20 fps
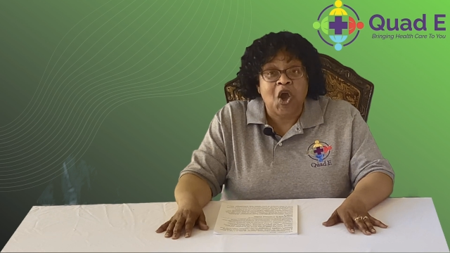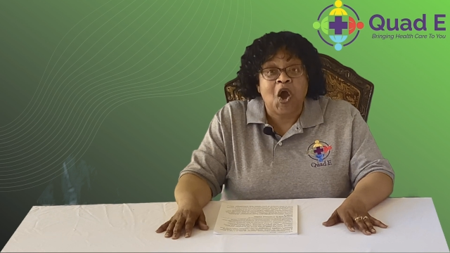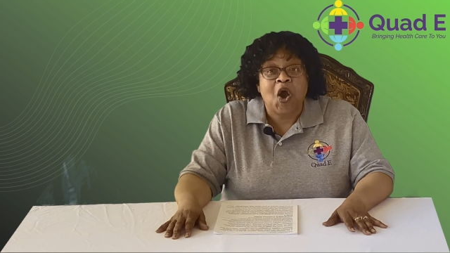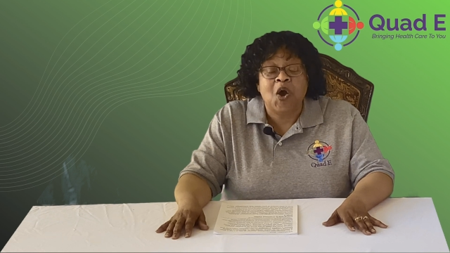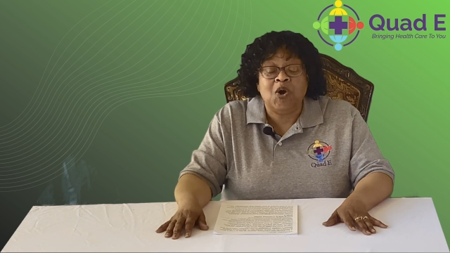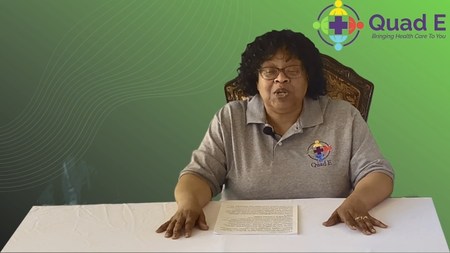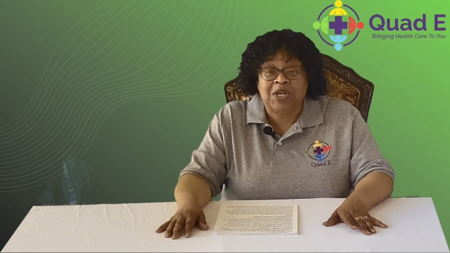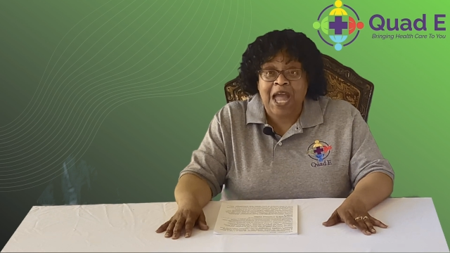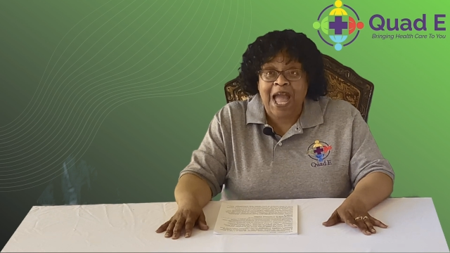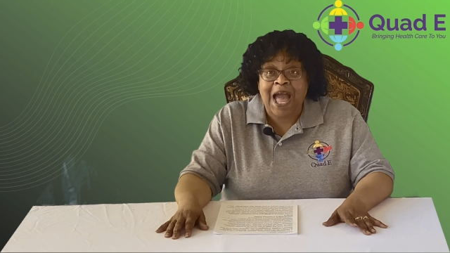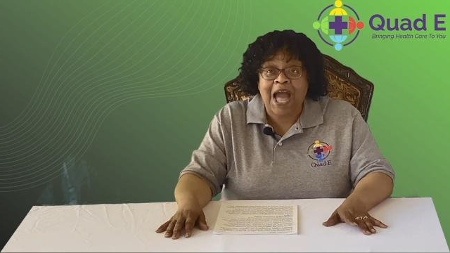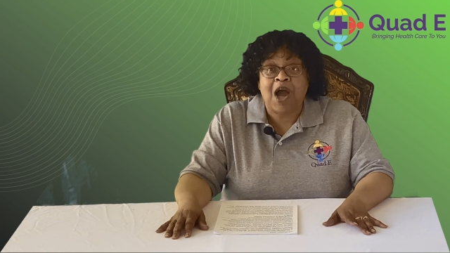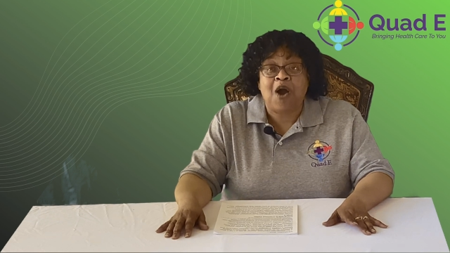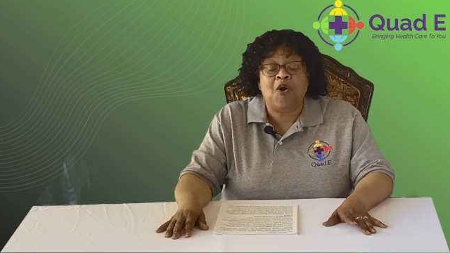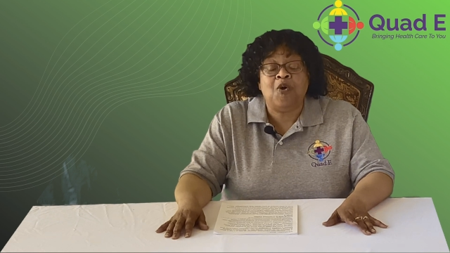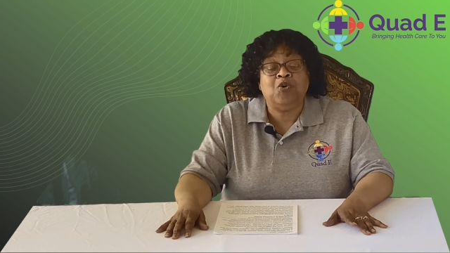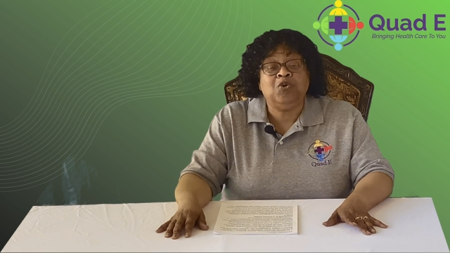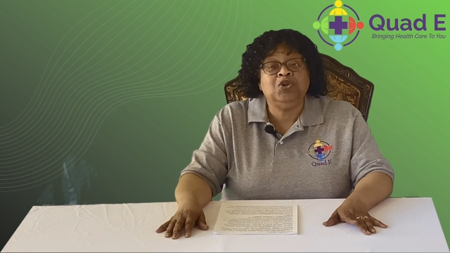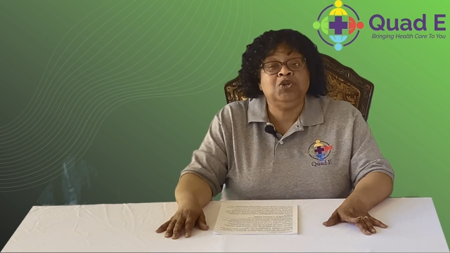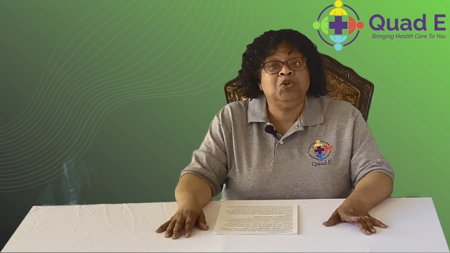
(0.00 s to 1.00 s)
on
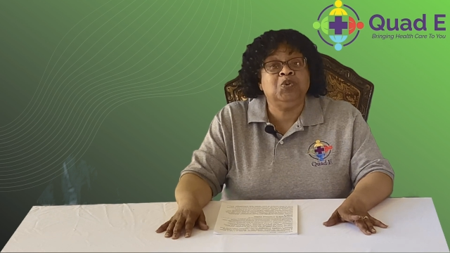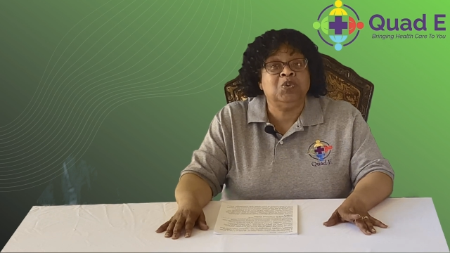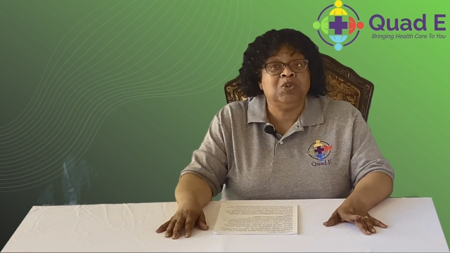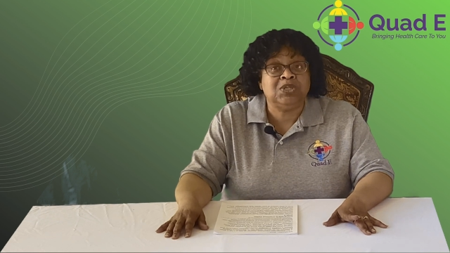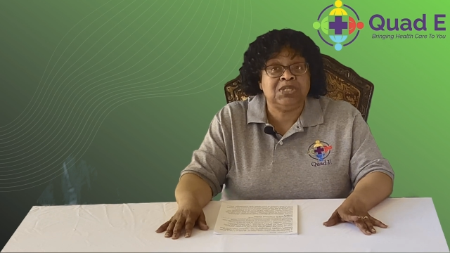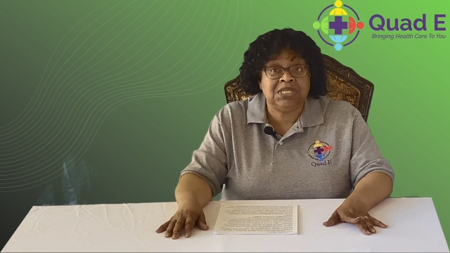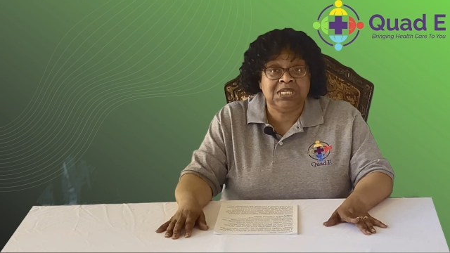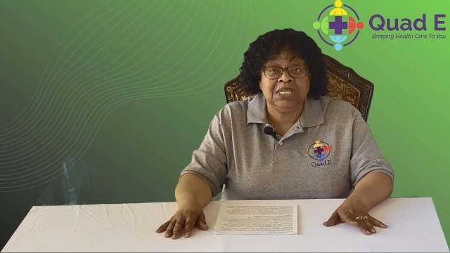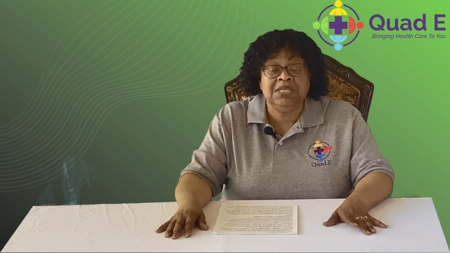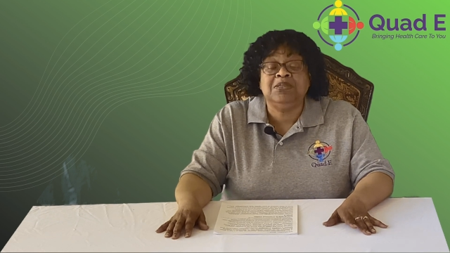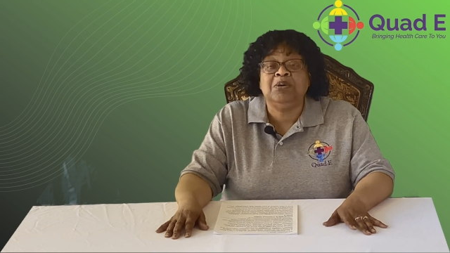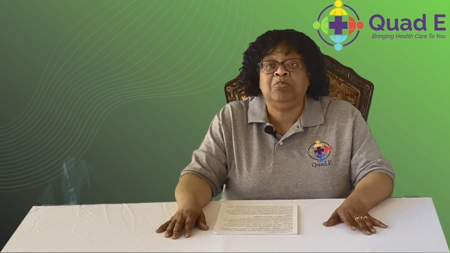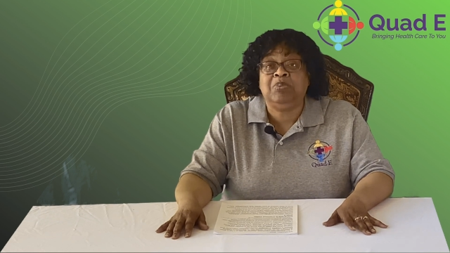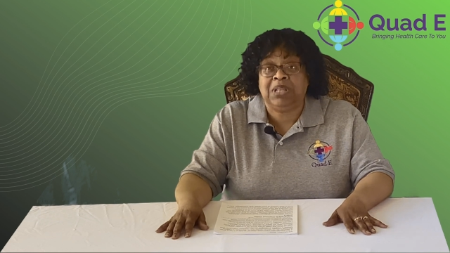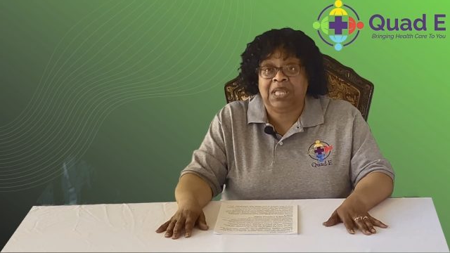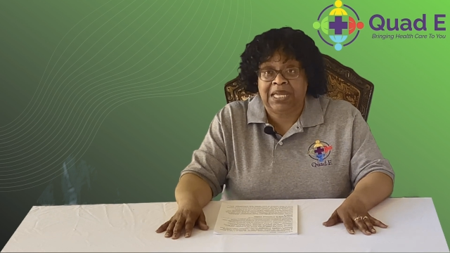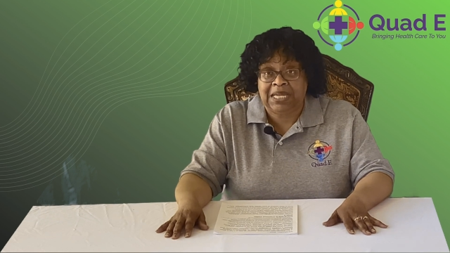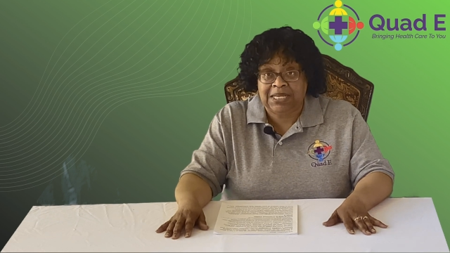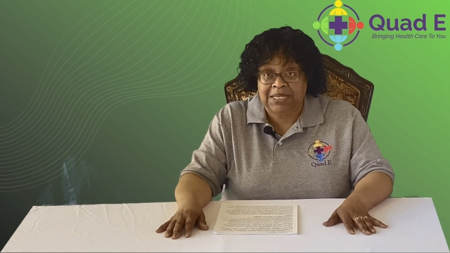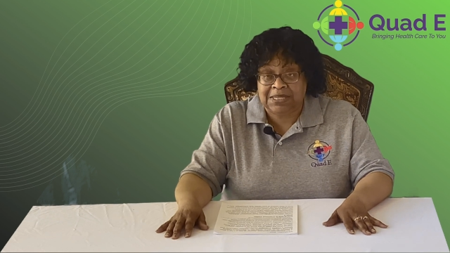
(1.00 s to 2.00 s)
how you will see the
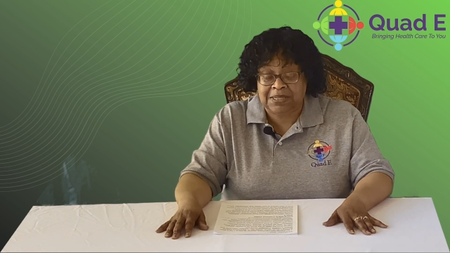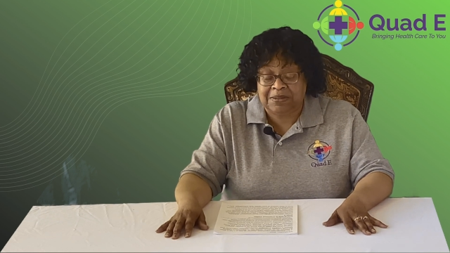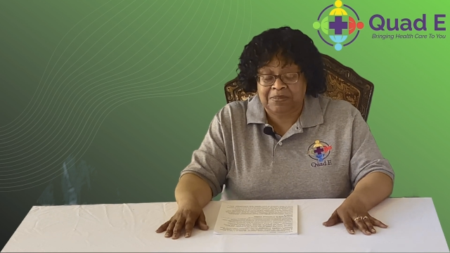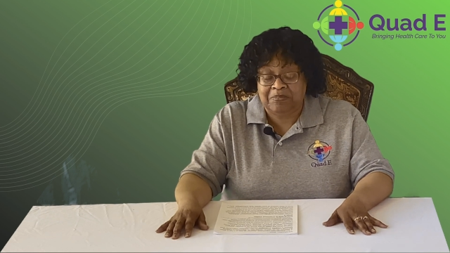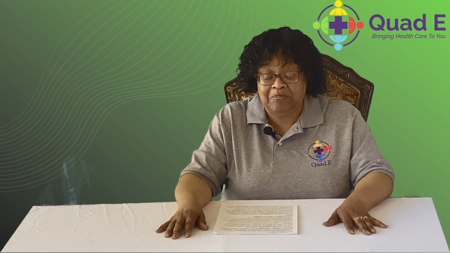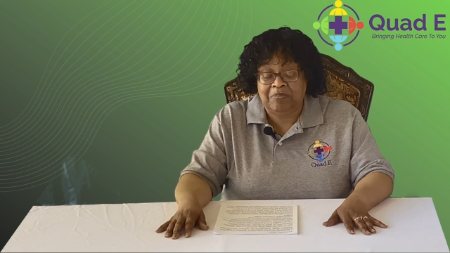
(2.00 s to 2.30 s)
plate